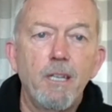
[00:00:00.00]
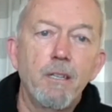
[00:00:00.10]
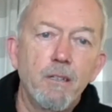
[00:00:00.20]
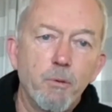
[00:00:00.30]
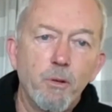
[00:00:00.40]

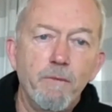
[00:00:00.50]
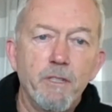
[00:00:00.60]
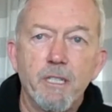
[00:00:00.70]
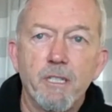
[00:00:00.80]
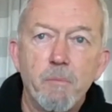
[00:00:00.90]
the
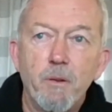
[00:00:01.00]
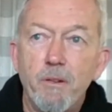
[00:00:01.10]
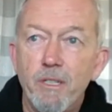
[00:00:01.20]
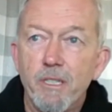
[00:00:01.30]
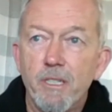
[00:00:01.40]
previous
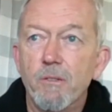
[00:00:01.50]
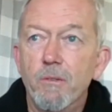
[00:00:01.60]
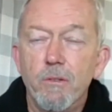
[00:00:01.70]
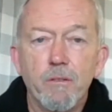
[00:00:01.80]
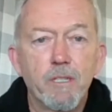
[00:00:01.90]
experience,
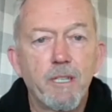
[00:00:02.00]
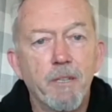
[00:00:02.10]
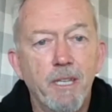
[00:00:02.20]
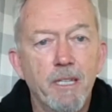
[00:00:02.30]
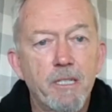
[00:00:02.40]
or
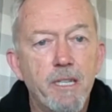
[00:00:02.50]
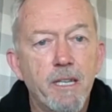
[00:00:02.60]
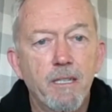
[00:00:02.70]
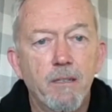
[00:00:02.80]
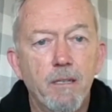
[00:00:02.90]
something else
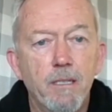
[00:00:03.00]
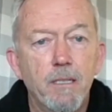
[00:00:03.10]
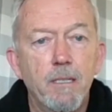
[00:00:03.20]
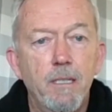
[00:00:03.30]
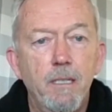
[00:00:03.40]
snuck
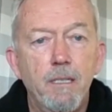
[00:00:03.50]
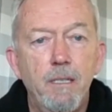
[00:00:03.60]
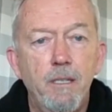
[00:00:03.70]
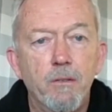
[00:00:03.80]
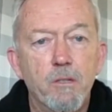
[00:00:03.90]
in
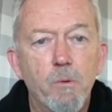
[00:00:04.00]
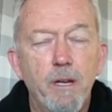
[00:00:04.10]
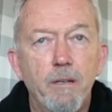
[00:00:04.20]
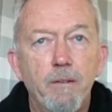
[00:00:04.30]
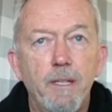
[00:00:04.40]
there as
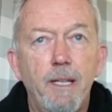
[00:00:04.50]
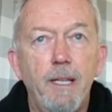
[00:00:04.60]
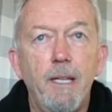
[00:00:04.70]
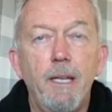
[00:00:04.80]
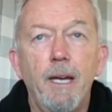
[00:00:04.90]
well.
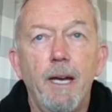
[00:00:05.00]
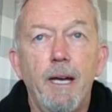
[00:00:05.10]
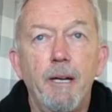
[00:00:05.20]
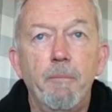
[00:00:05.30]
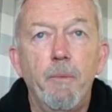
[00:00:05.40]

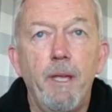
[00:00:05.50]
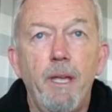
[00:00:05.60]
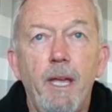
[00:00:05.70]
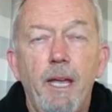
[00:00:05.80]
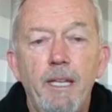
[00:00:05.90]

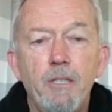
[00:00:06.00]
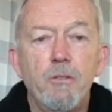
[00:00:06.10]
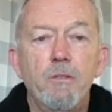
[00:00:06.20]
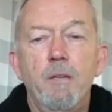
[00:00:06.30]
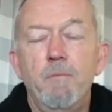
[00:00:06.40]
And as you
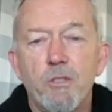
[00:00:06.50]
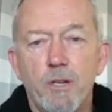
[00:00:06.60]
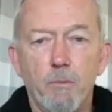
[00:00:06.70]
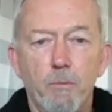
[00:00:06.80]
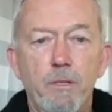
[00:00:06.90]

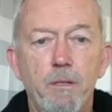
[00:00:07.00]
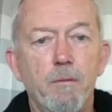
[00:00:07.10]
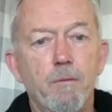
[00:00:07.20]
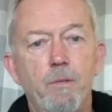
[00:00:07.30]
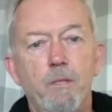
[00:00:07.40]
demonstrate, when
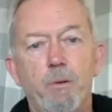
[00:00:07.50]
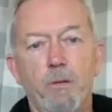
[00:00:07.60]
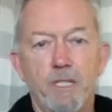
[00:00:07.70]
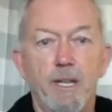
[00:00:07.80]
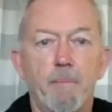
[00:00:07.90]
the
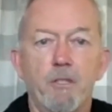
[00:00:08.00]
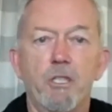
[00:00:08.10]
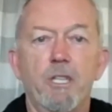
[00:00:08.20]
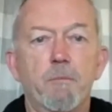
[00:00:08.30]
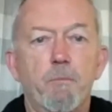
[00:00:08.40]
person upper
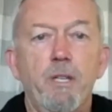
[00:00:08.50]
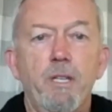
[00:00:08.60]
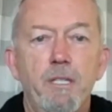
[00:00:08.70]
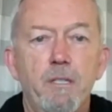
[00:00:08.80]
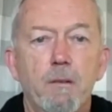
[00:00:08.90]
chest
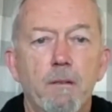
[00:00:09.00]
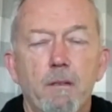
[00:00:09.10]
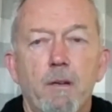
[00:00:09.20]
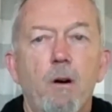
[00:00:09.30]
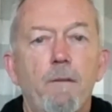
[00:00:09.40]
breathes,
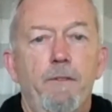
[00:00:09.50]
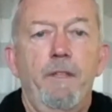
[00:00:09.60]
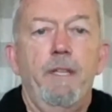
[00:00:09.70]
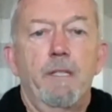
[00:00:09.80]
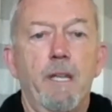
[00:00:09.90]
often
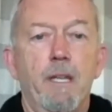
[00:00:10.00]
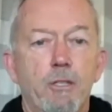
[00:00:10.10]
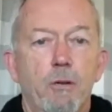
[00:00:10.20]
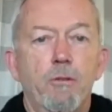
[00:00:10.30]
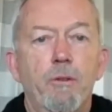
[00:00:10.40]
there's that
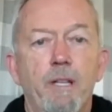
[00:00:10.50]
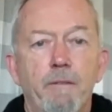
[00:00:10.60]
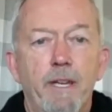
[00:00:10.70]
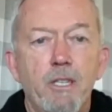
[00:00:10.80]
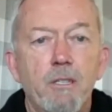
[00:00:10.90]
shoulder
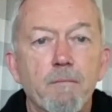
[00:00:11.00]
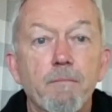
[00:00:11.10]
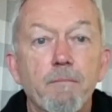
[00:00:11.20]
elevation.